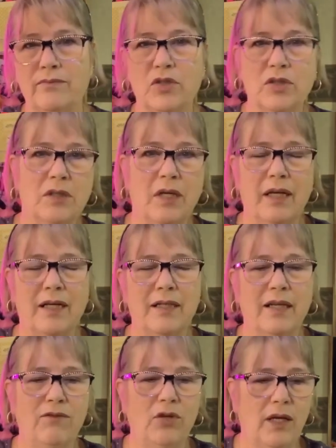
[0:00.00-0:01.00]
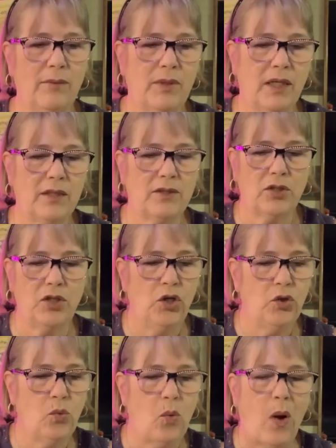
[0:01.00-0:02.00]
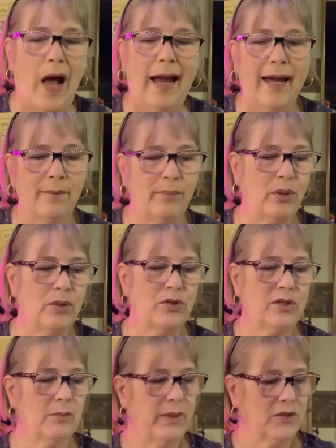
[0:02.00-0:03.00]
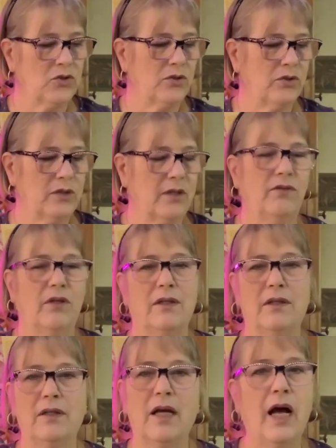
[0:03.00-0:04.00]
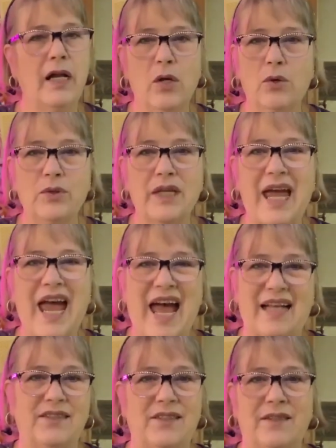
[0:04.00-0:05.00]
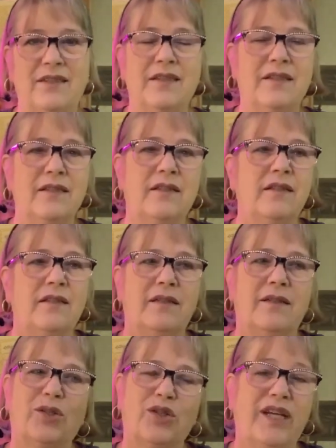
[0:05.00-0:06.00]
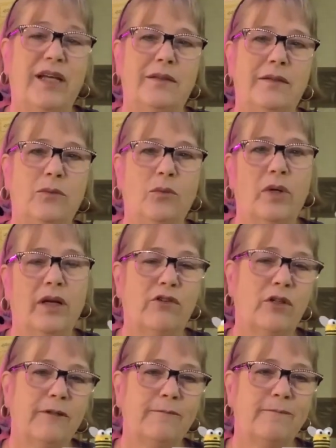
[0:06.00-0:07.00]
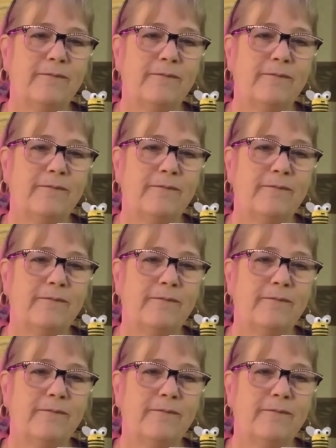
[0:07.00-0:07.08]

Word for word: Just thought I'd give you an update so you knew why I'm posting pictures of a unknown cat or kitten, whatever.